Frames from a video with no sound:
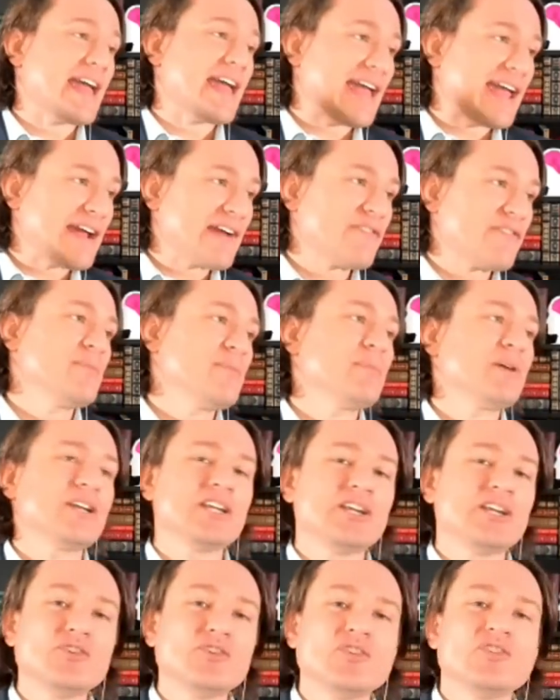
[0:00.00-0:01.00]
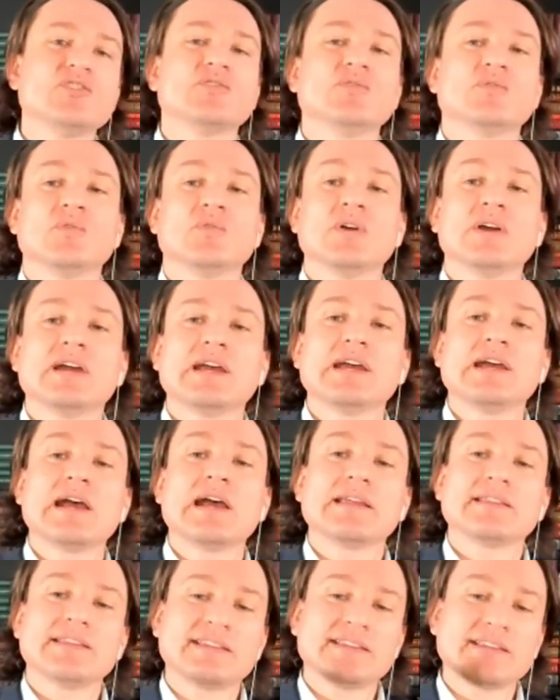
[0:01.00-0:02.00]
Everybody knew
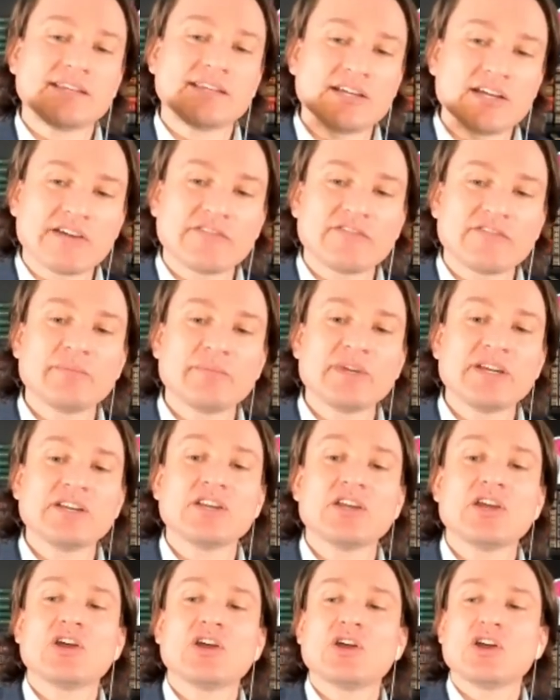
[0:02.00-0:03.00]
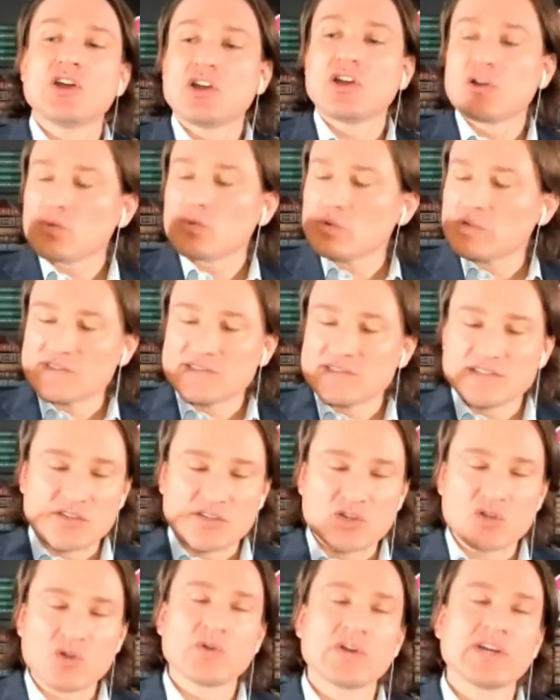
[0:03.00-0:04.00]
that the government was
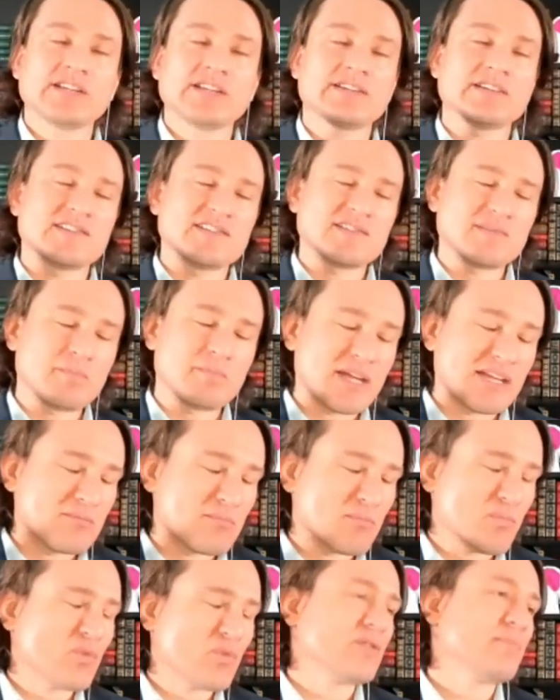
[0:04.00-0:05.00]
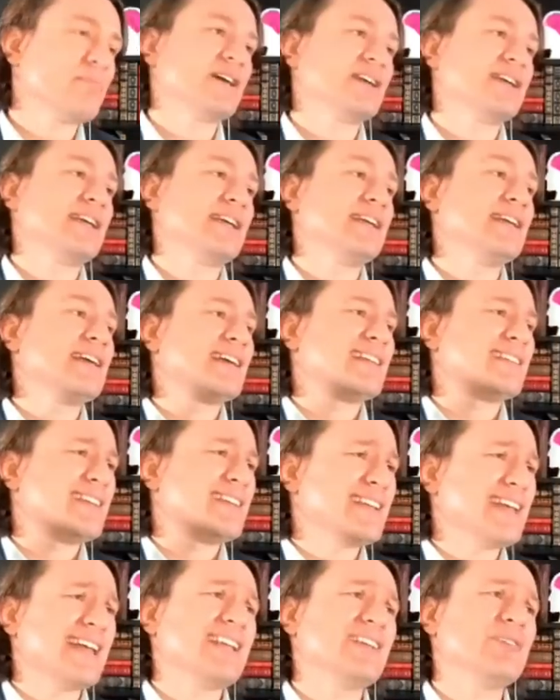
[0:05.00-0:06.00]
going to spend more money
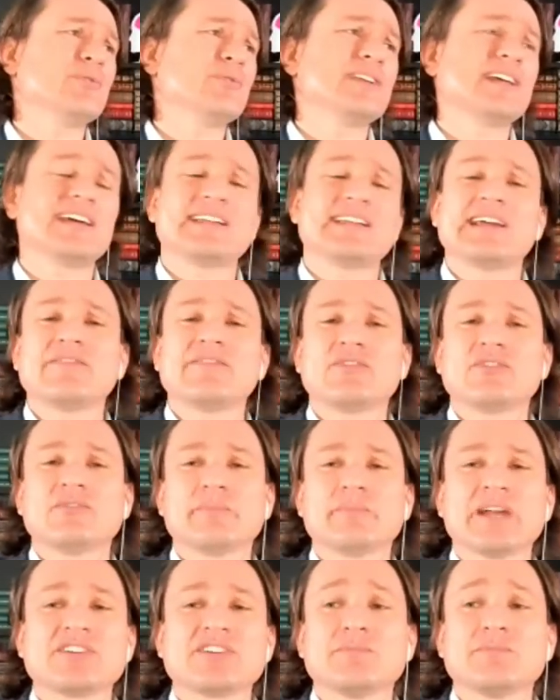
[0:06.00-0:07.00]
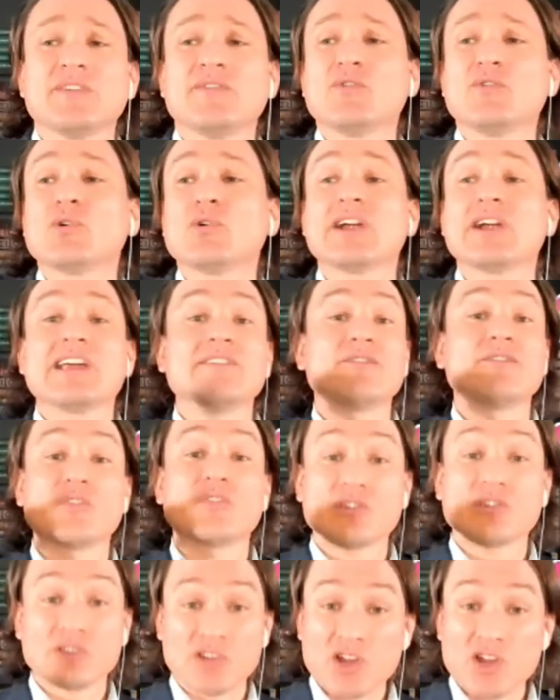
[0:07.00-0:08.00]
than anyone had ever imagined before. And for
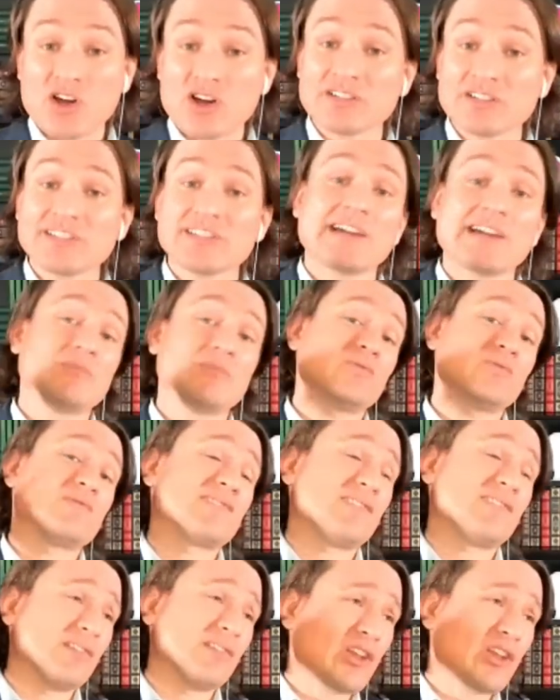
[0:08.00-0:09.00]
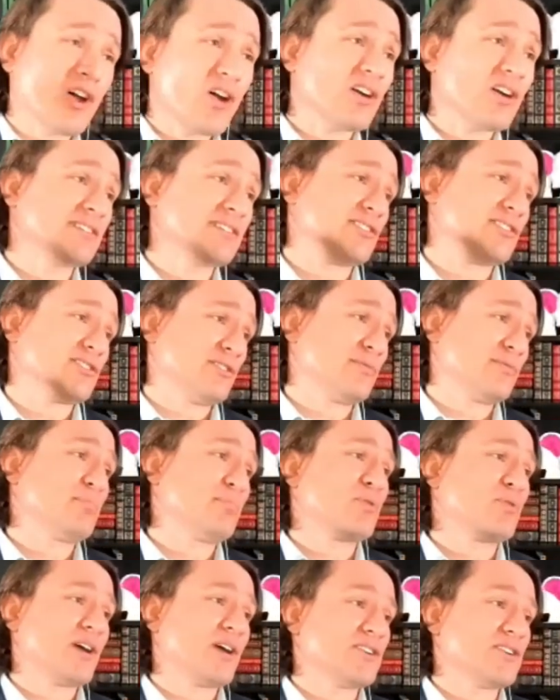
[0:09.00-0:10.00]
a long time, this was a long-term
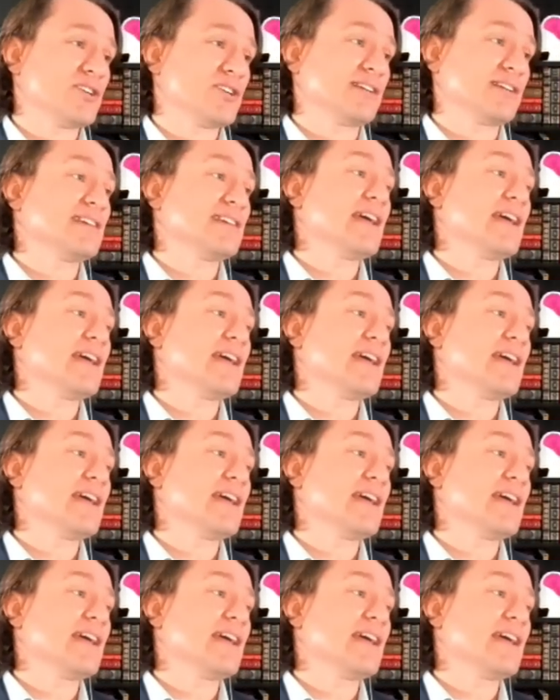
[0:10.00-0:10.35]
project.